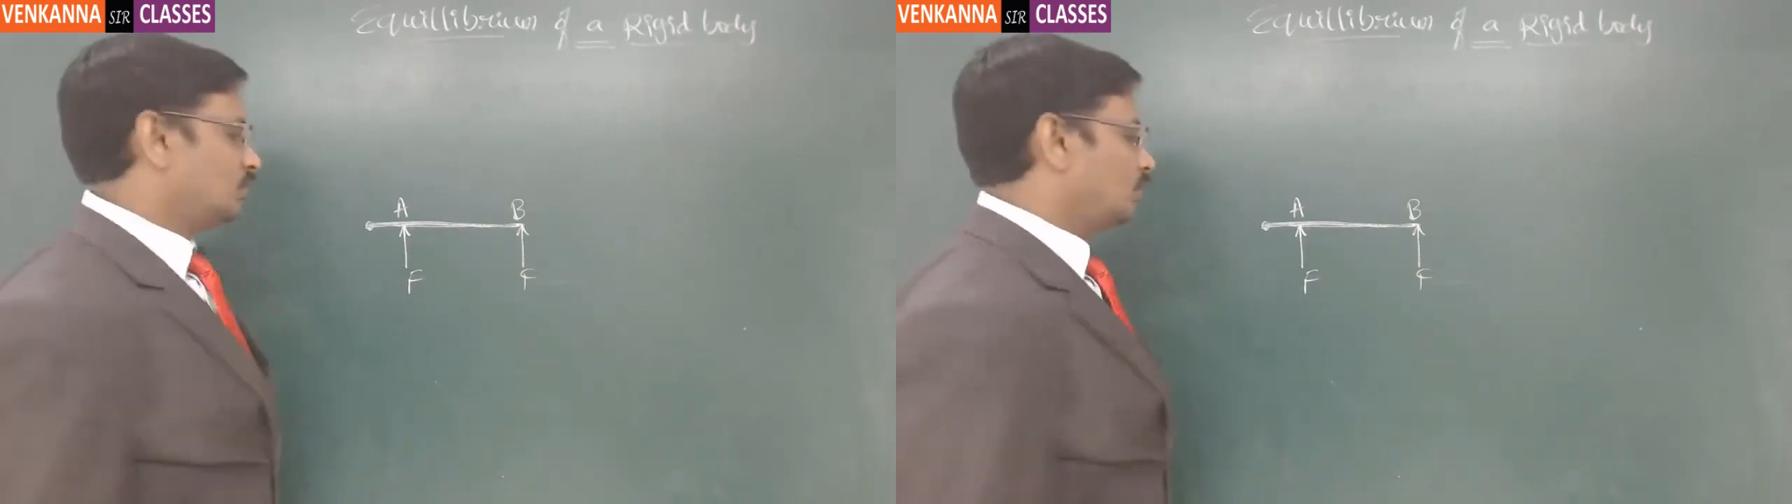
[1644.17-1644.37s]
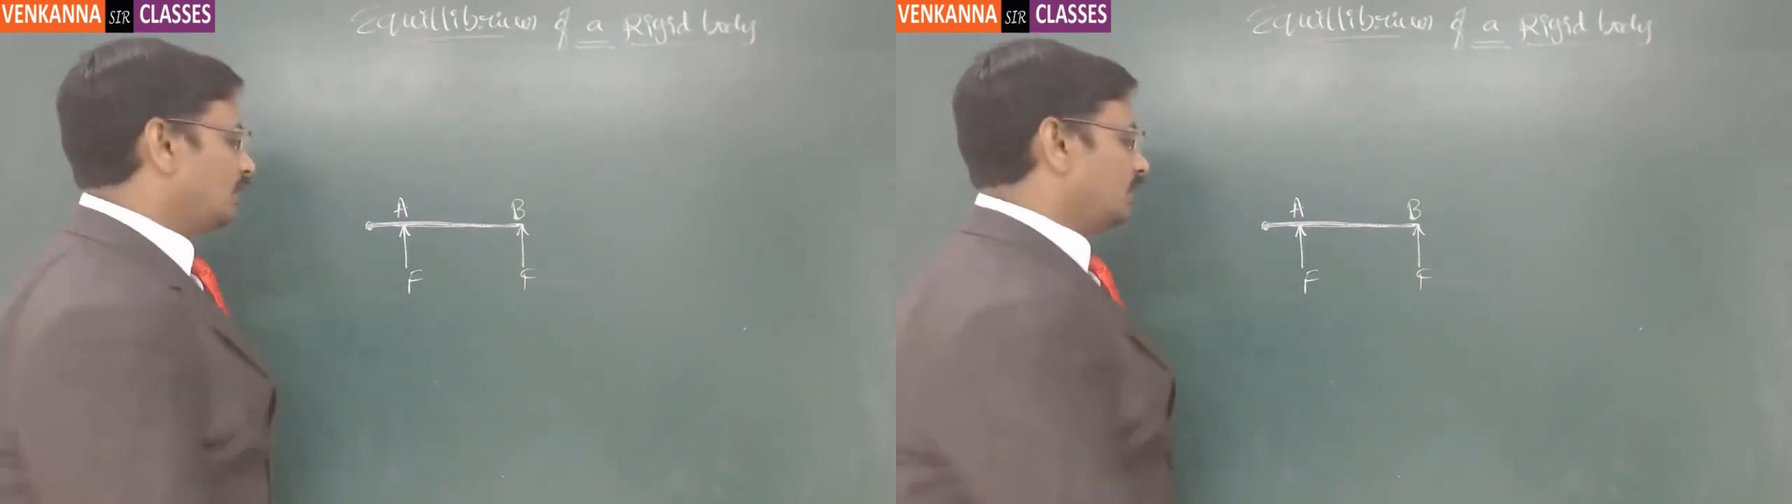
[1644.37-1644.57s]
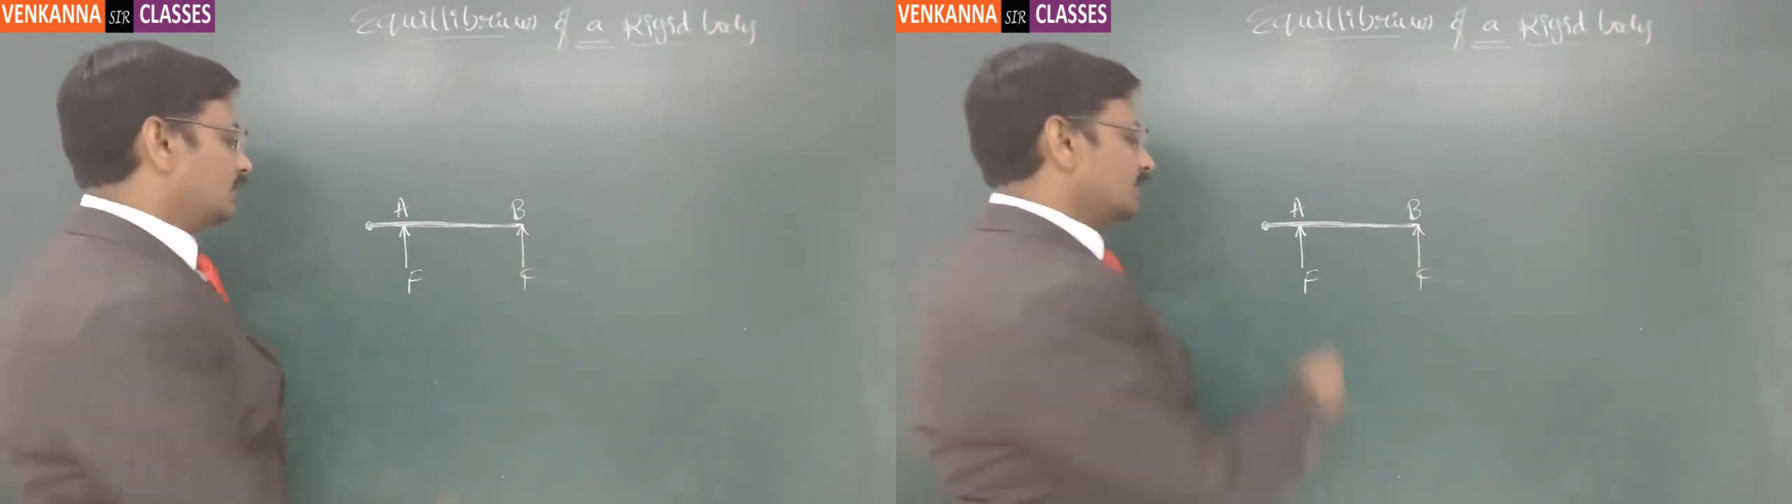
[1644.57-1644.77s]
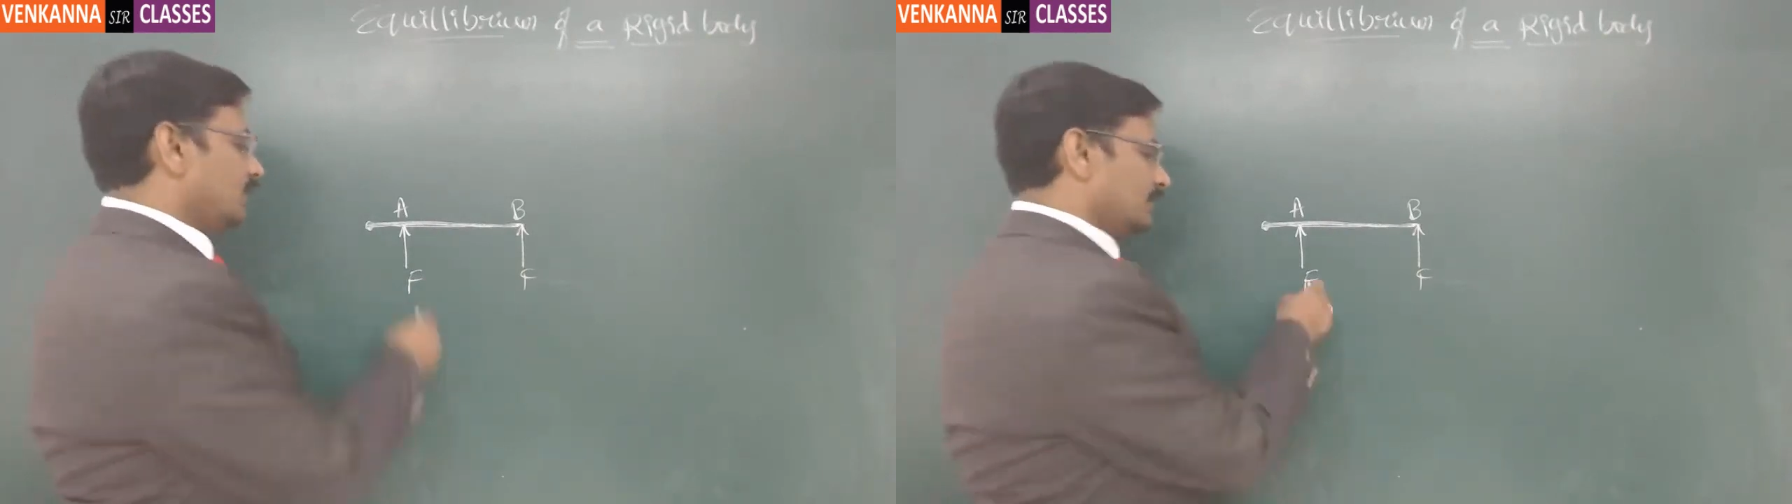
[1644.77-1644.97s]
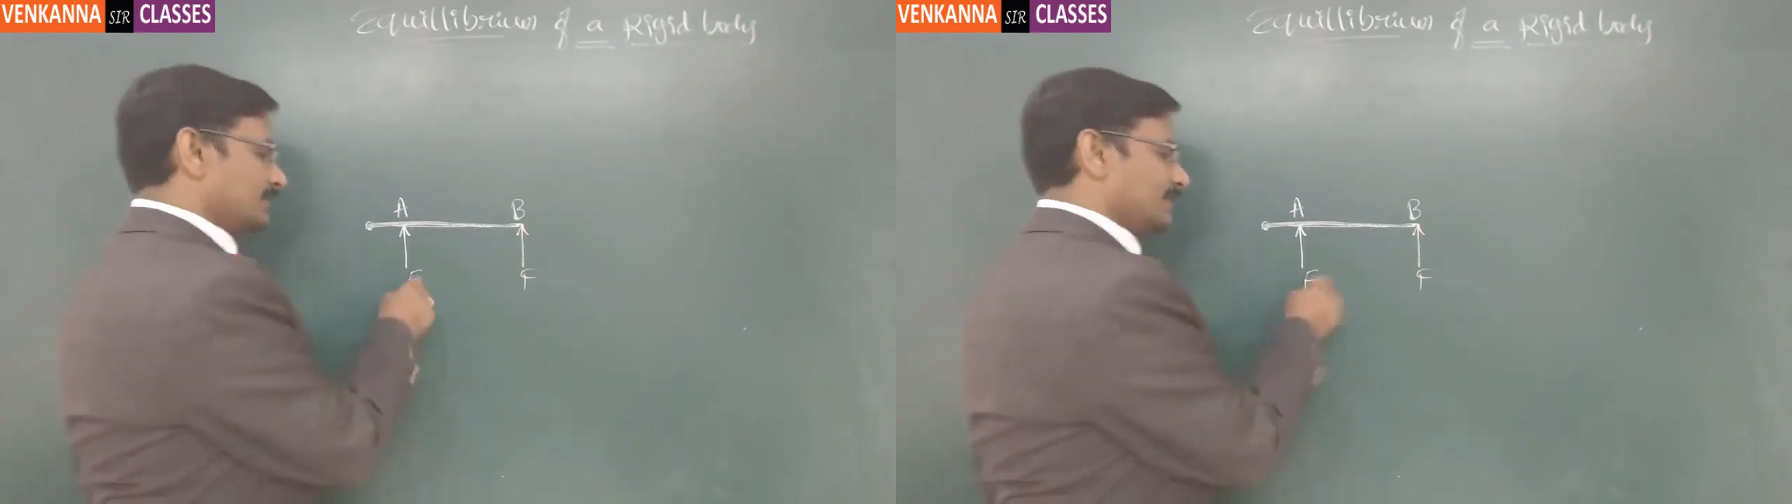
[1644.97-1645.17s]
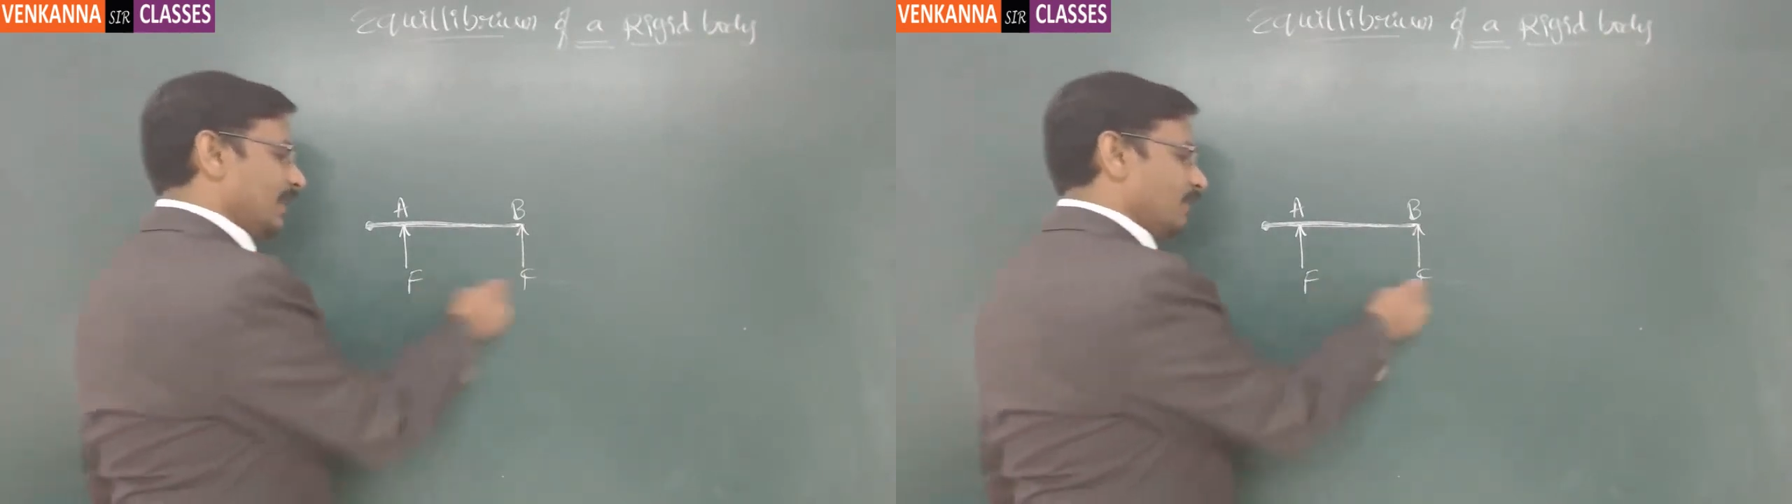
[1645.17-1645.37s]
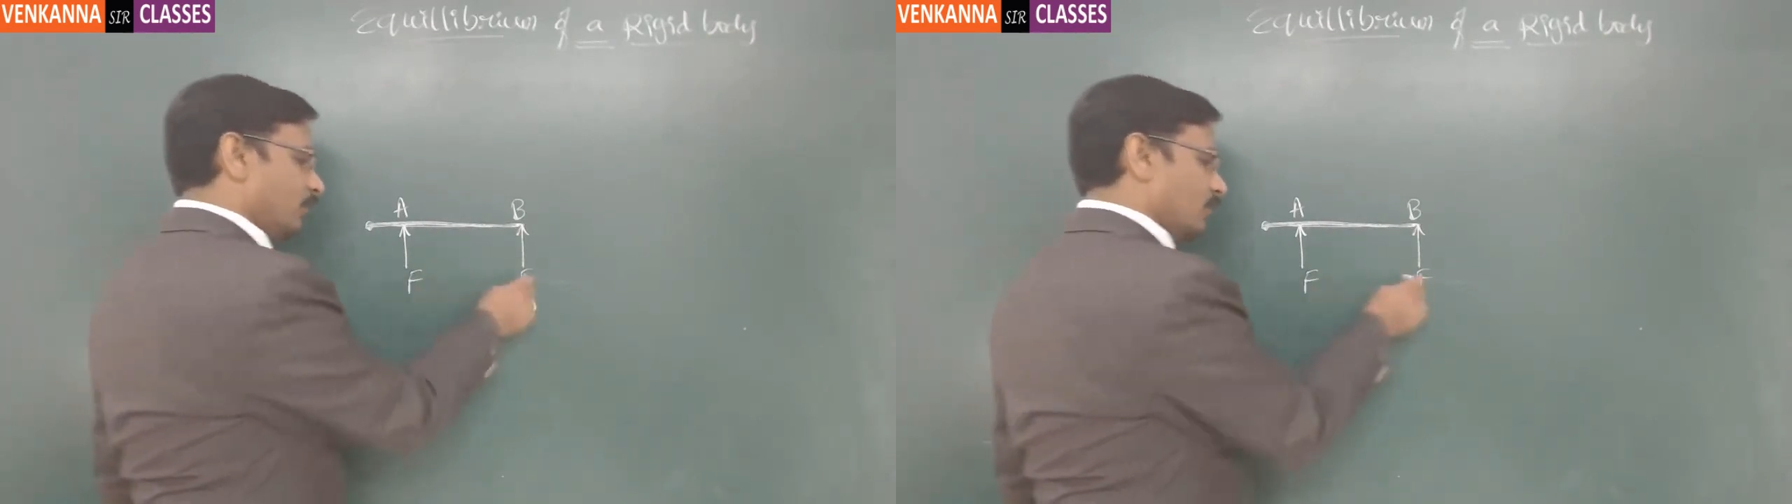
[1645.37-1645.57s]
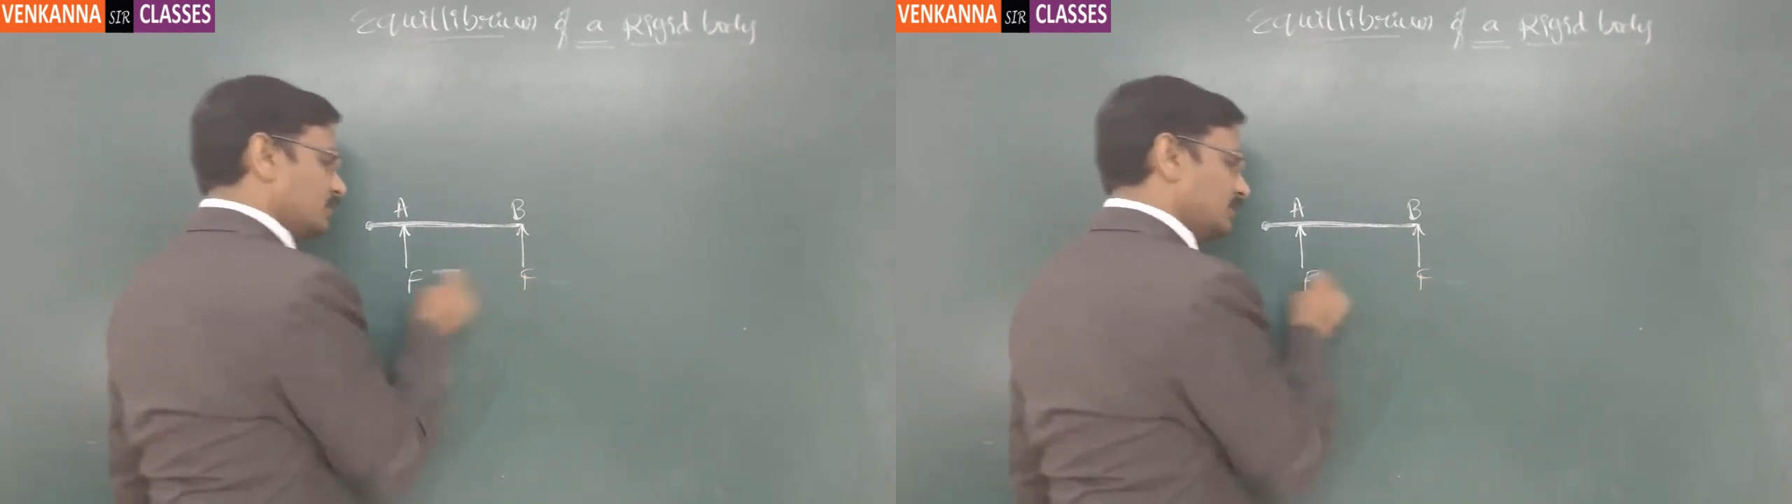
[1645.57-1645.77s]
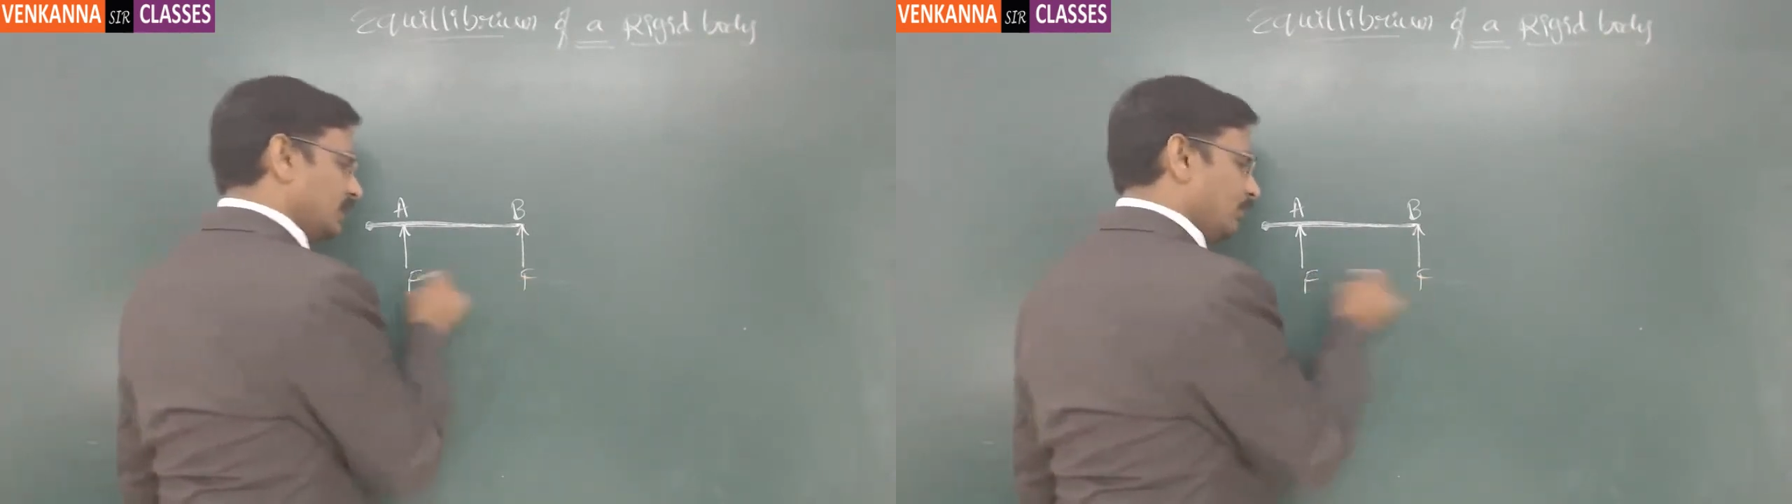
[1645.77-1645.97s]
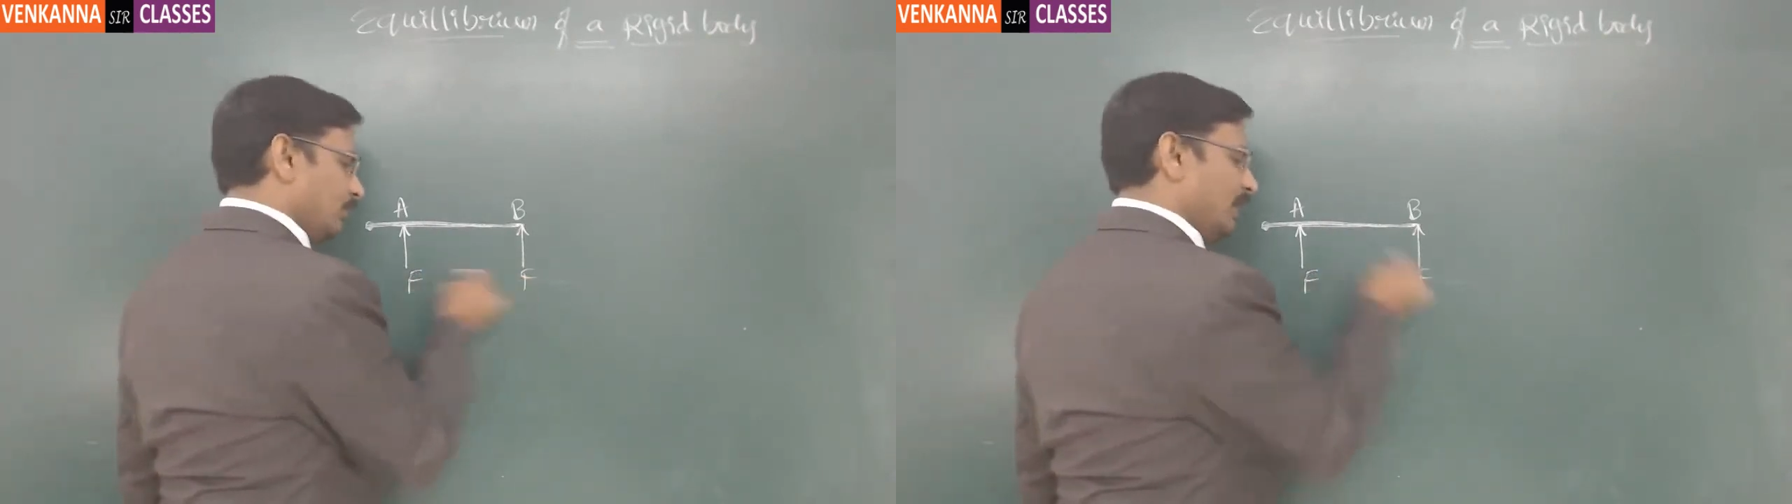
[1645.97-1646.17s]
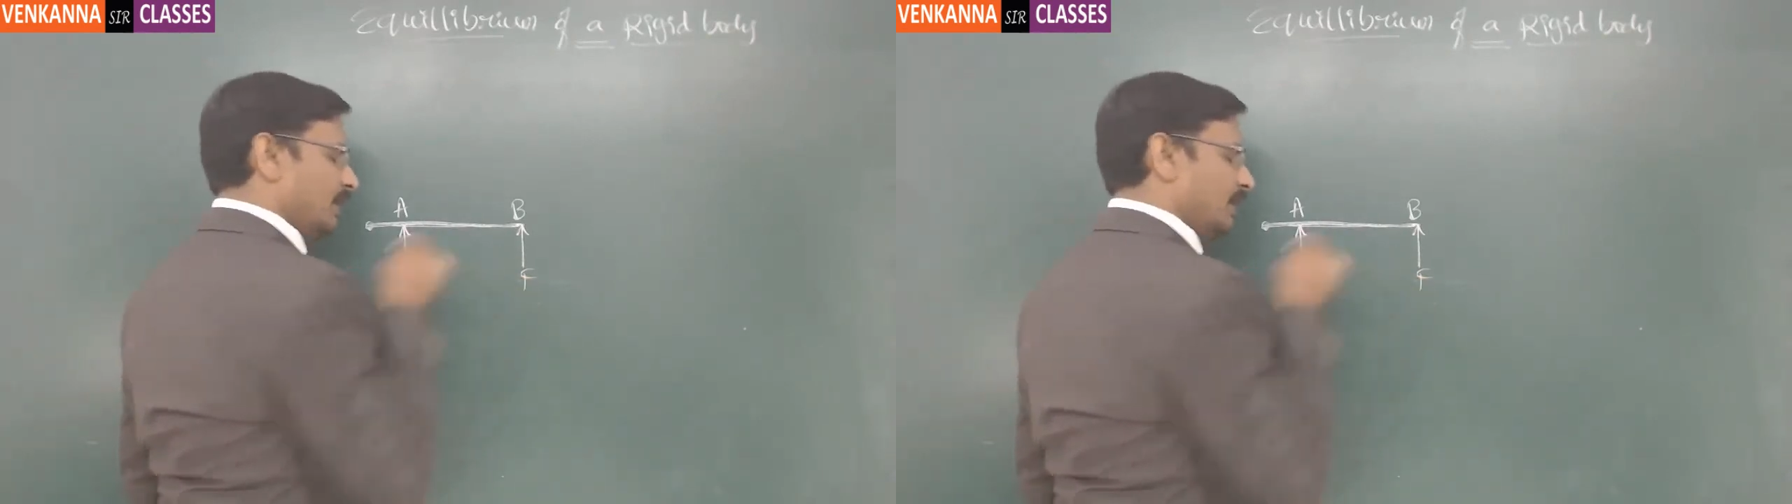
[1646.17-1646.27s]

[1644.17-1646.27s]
One is the same force is applied